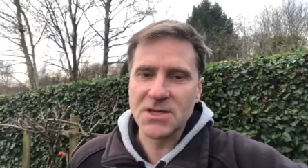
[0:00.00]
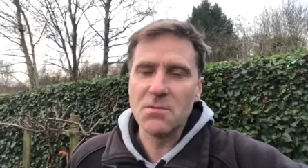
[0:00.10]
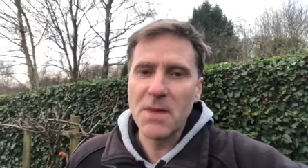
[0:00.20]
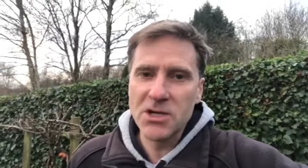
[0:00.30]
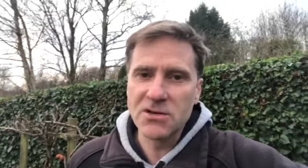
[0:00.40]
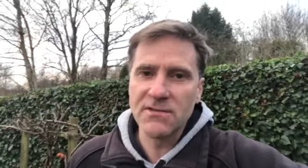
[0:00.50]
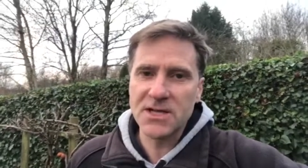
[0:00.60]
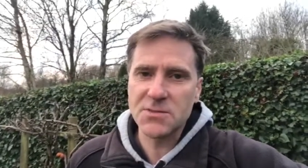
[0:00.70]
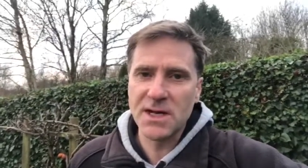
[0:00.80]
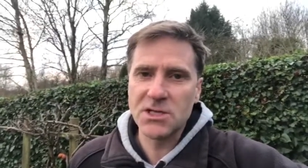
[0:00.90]
So, major
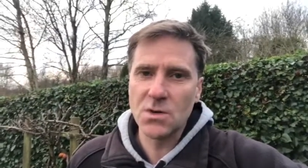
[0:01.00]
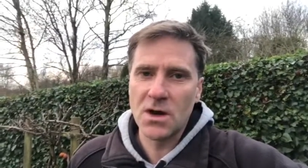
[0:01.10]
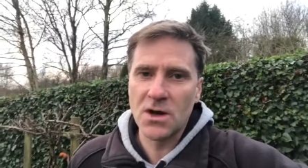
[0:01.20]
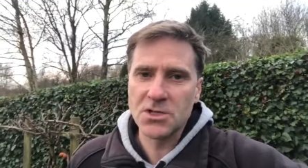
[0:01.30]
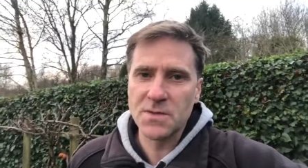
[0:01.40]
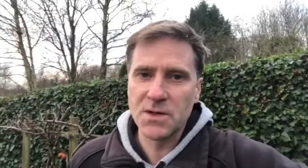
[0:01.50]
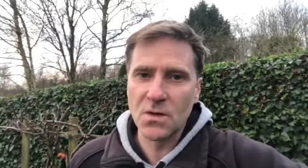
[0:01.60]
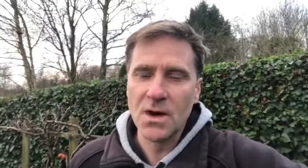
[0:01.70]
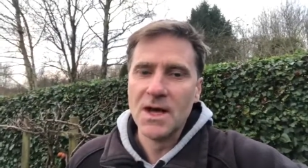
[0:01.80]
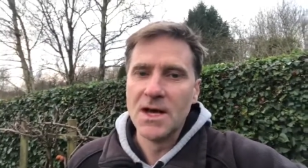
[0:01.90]
investment into our hospital,